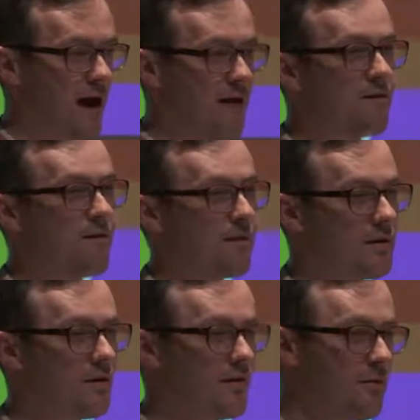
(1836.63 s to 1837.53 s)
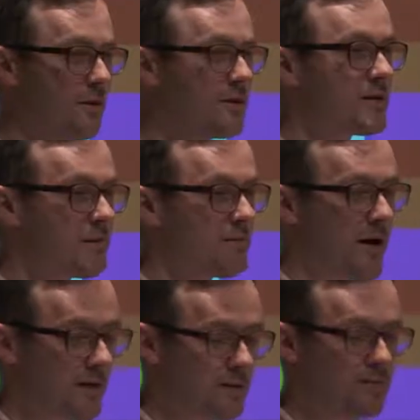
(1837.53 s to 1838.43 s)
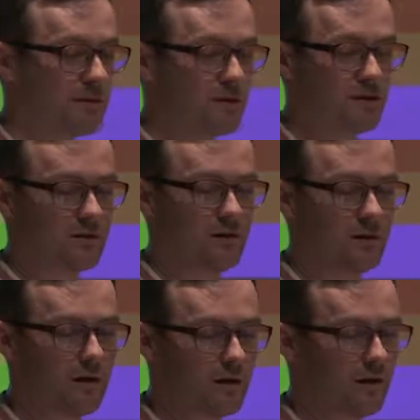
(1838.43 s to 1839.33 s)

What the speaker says: I've noticed in my compositional